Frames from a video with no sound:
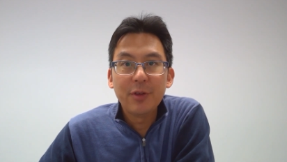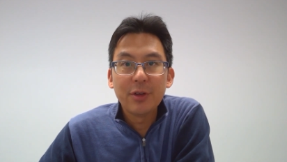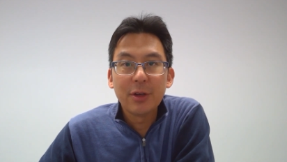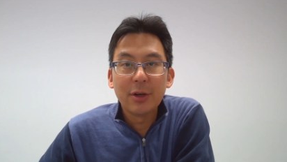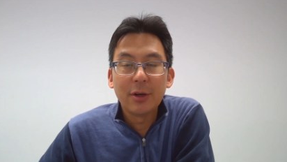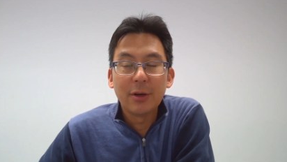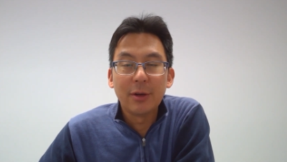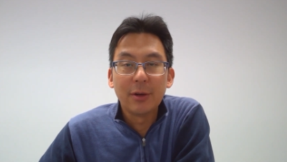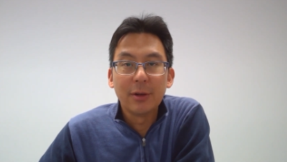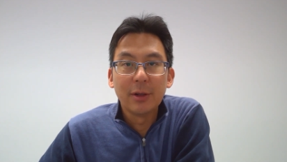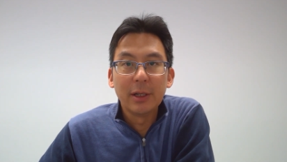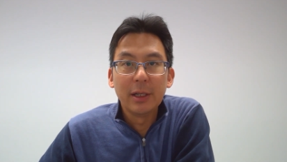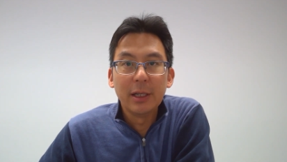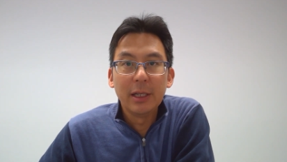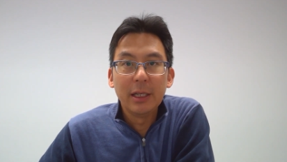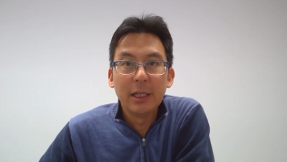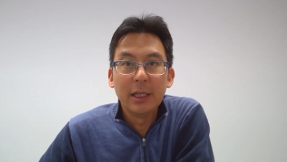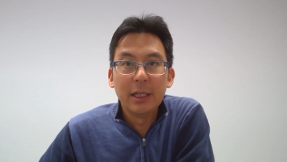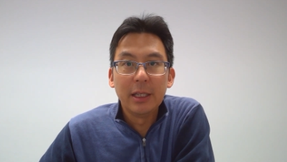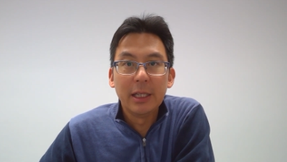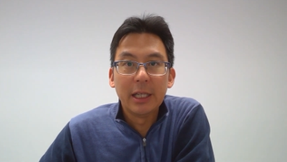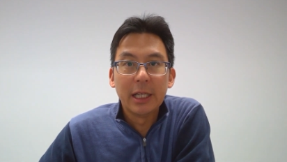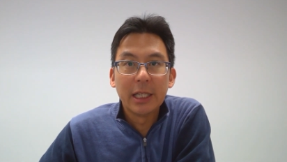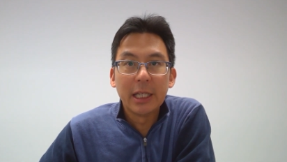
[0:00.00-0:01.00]
So
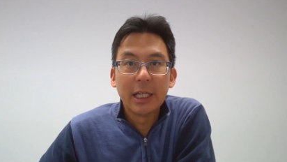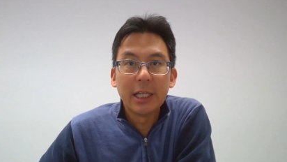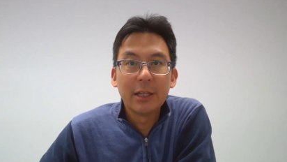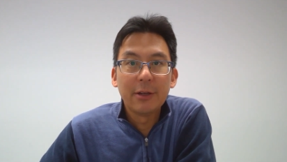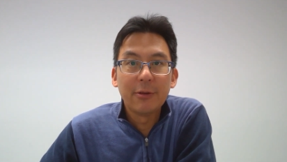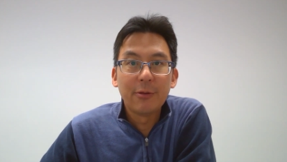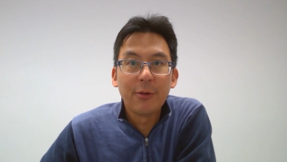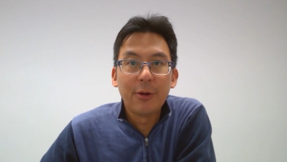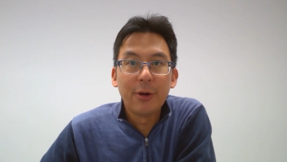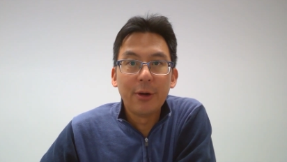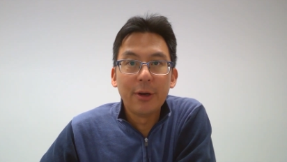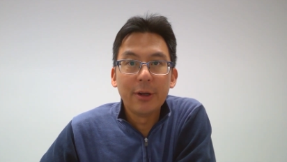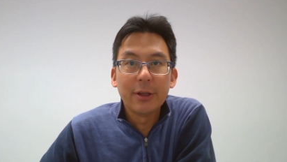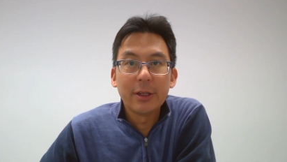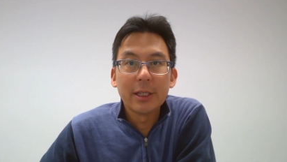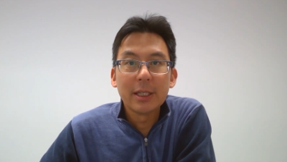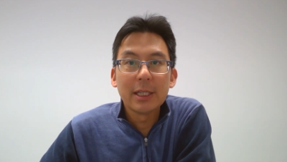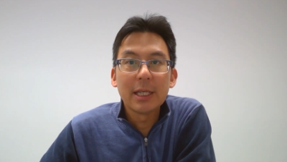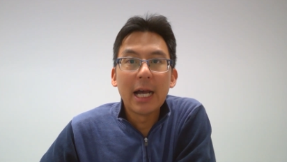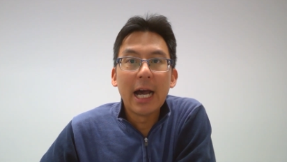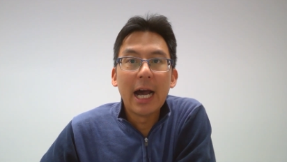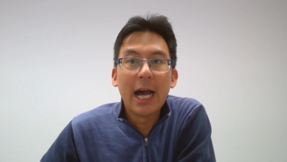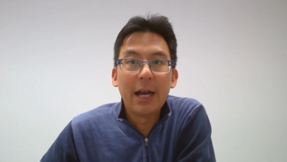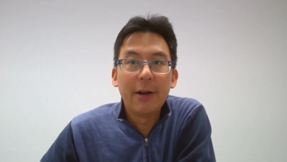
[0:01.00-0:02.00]
in other
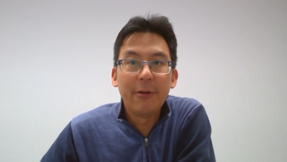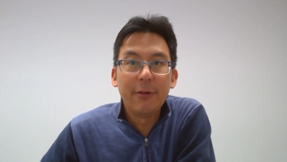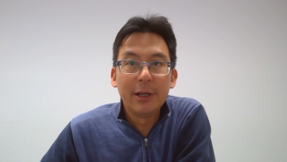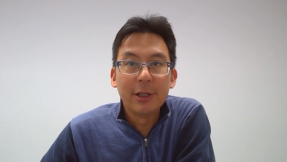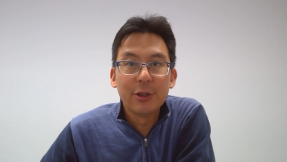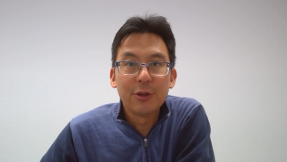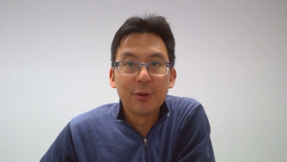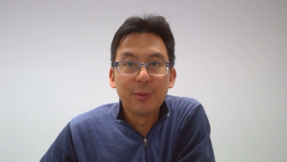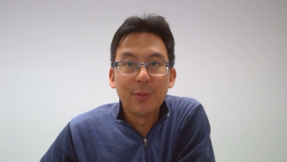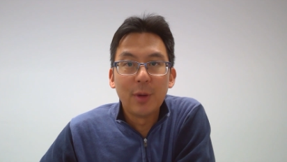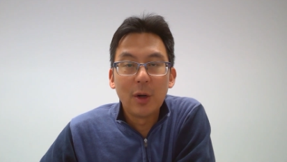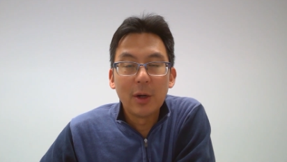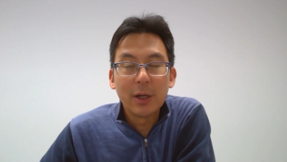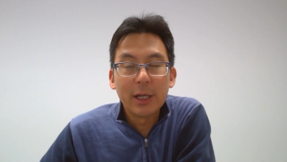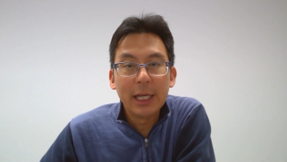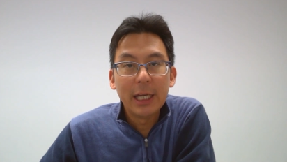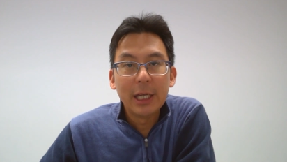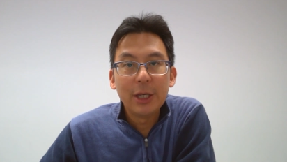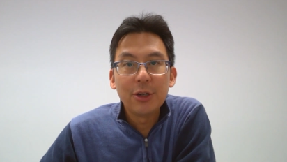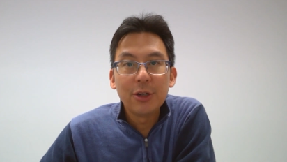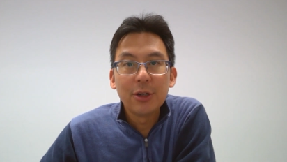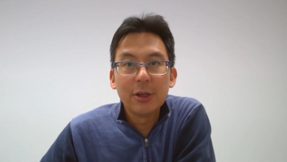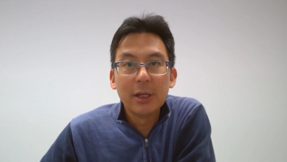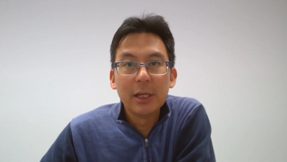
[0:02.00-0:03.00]
words, high ratio
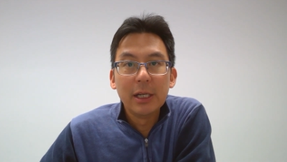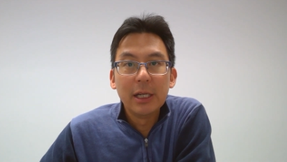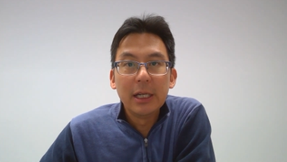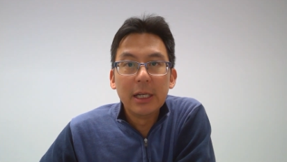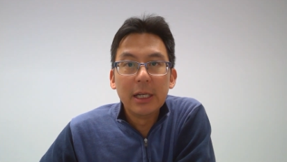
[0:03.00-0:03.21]
mortgage.